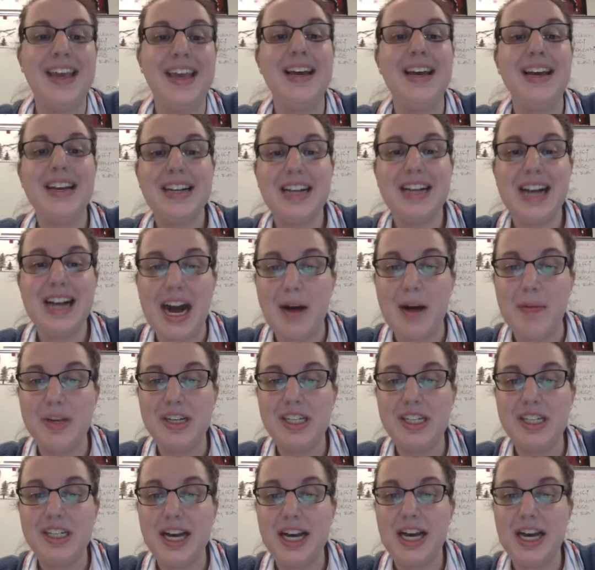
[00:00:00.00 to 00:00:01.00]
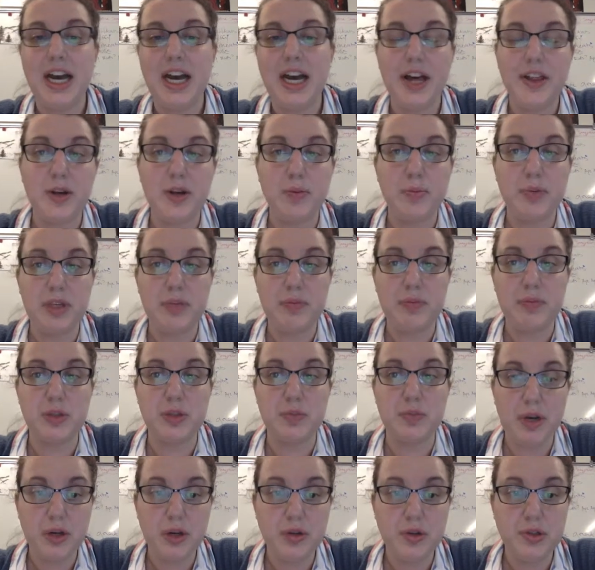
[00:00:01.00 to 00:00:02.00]
commenting on other people's
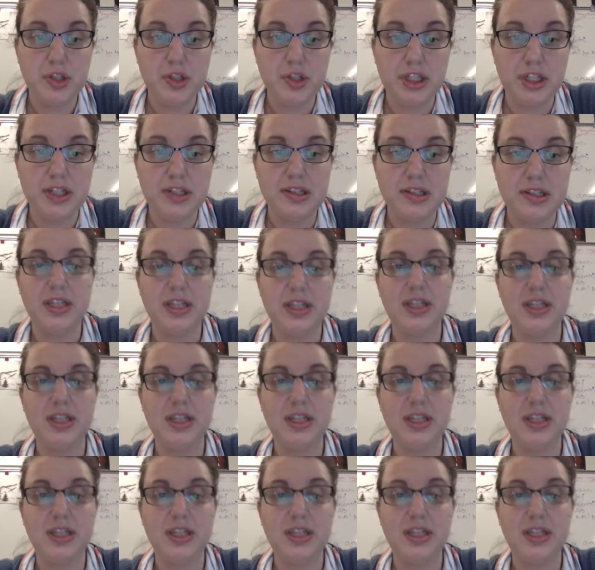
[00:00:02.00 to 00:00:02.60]
posters,